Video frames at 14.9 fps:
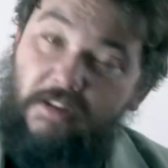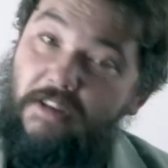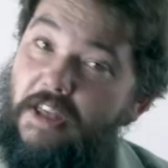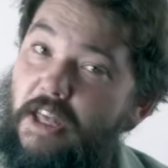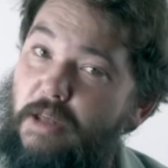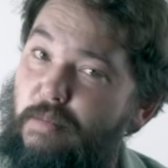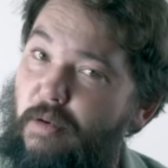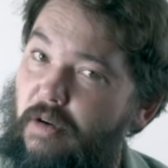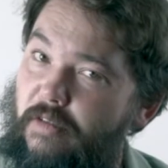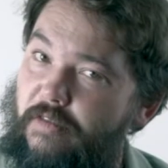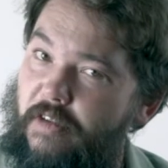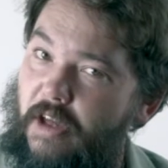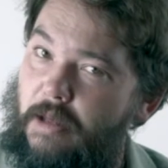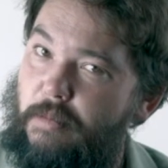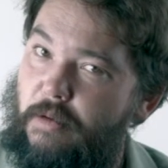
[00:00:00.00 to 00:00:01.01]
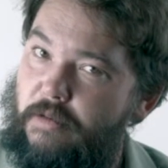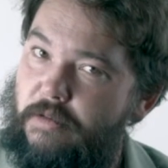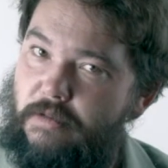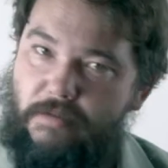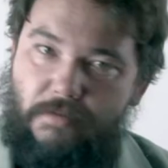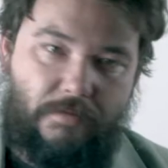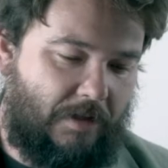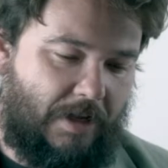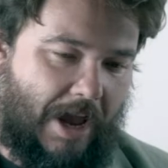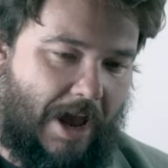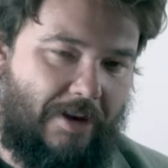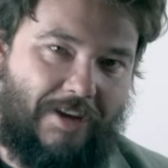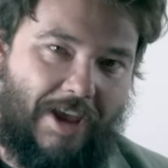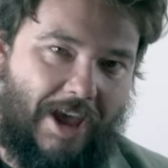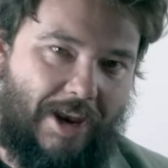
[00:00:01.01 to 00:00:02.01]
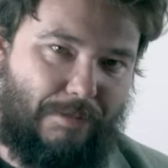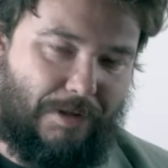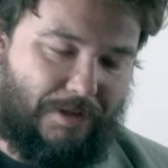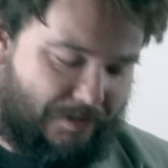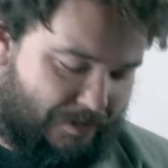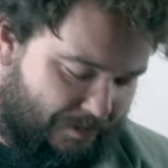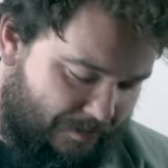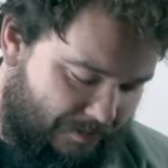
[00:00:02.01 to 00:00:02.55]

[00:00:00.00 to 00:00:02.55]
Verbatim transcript: Keeper of Fables. Cat Cannabis.